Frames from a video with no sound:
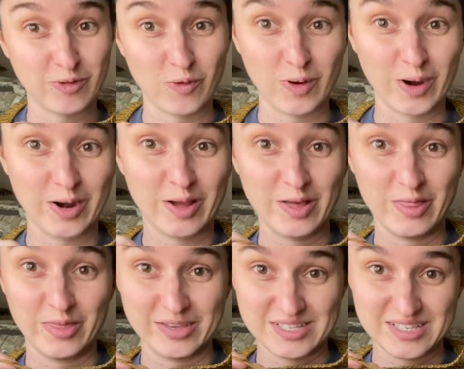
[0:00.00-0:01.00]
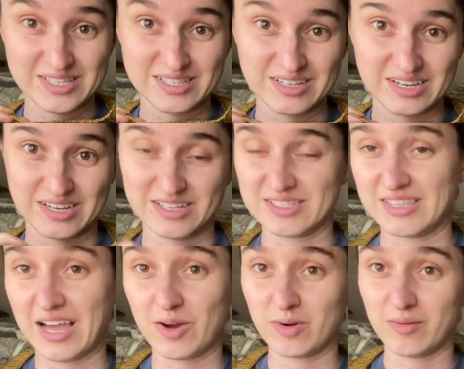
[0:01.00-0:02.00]
for this because
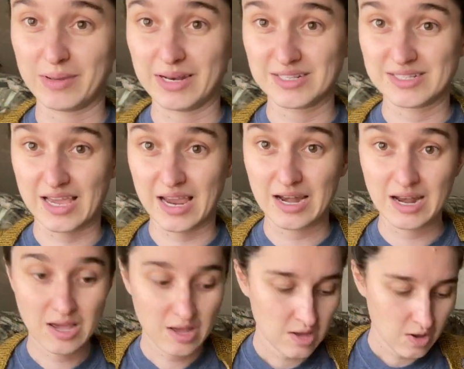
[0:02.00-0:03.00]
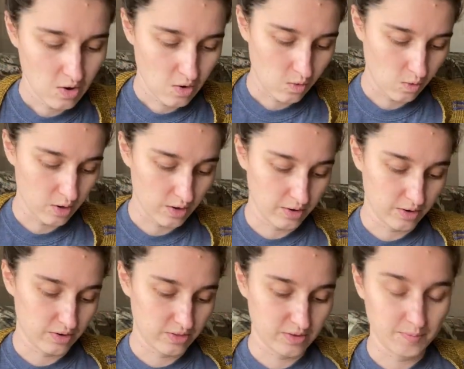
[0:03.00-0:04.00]
that would have been insane.
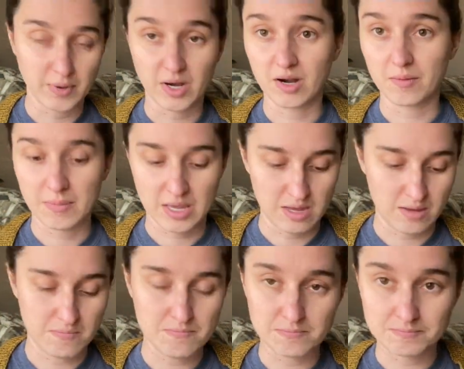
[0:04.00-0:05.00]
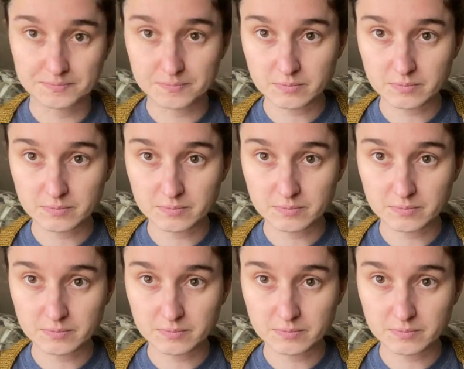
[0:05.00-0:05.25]
Or the bottom hem.